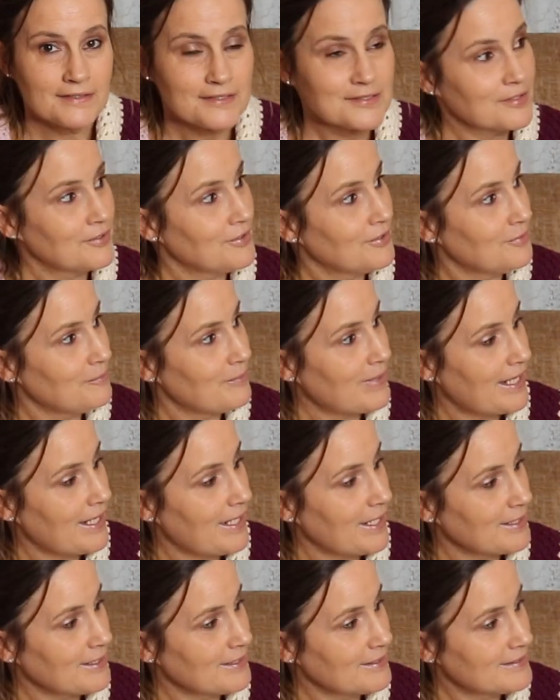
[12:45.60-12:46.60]
so
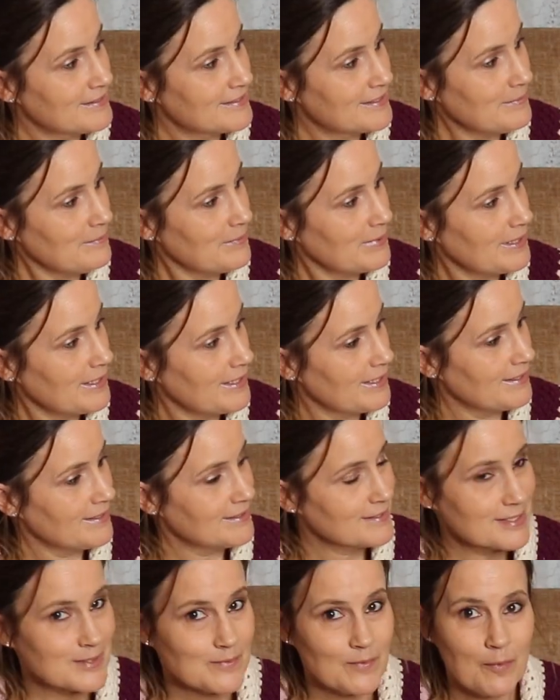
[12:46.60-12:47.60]
by simply
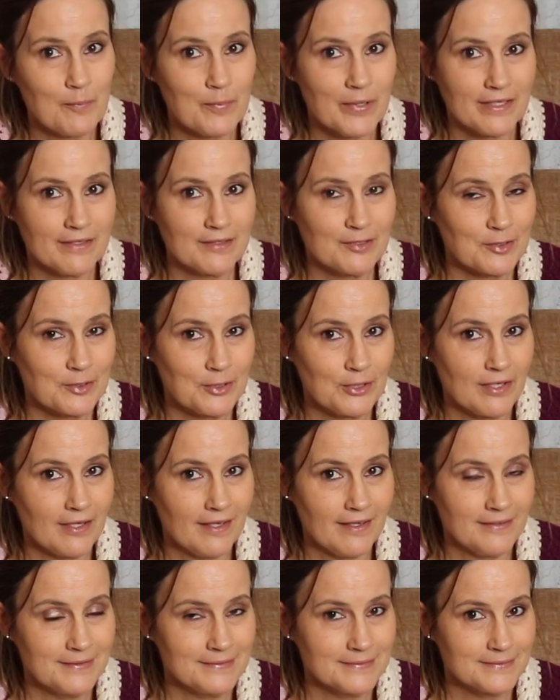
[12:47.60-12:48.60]
swapping the
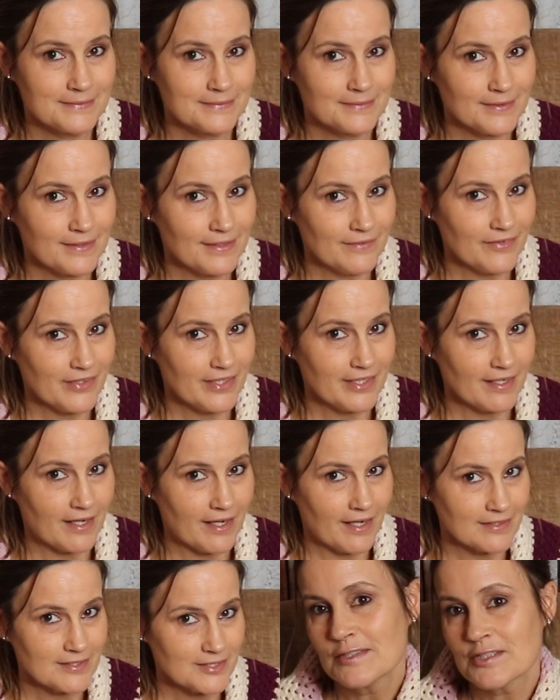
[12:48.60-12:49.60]
colour of the
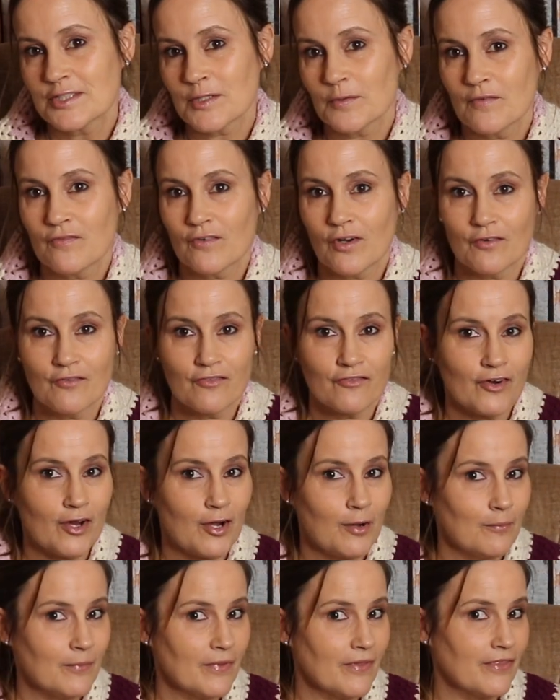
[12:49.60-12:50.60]
yarn, so we've gone
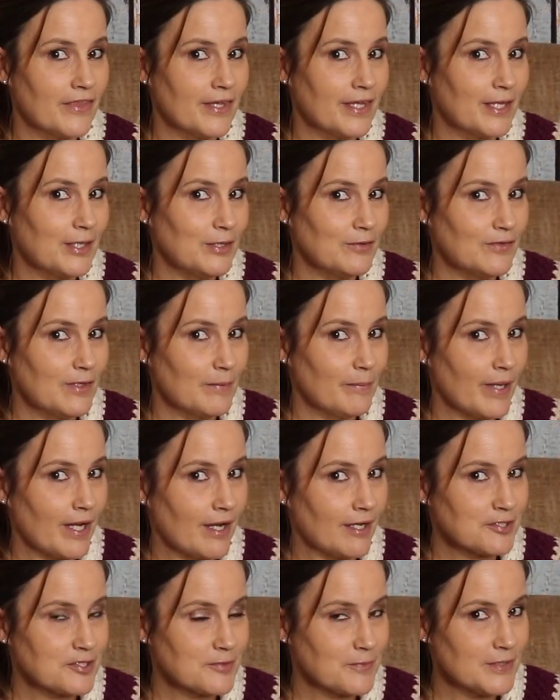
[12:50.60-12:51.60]
from the lovely
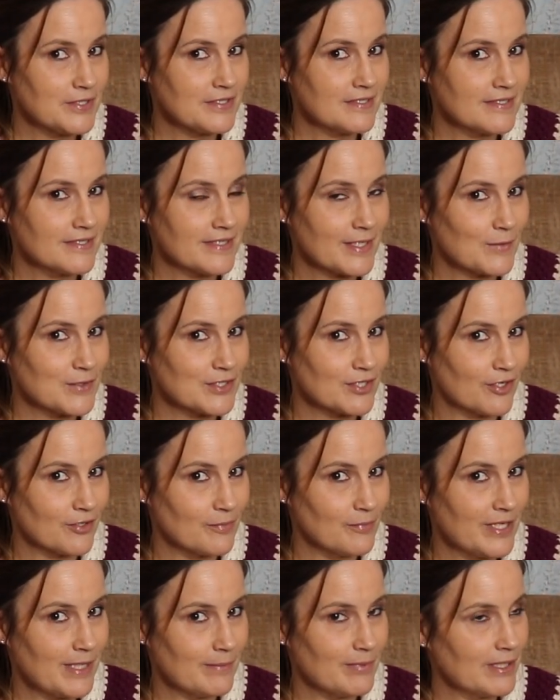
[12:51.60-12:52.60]
parchment that was
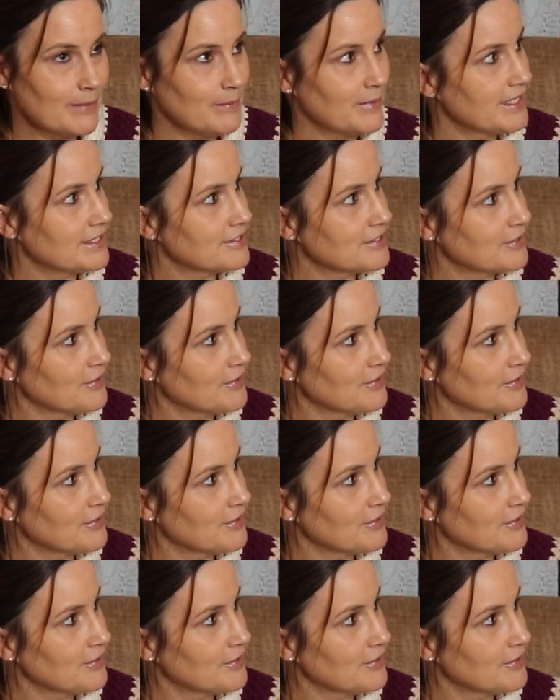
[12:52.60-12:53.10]
on Mabel a minute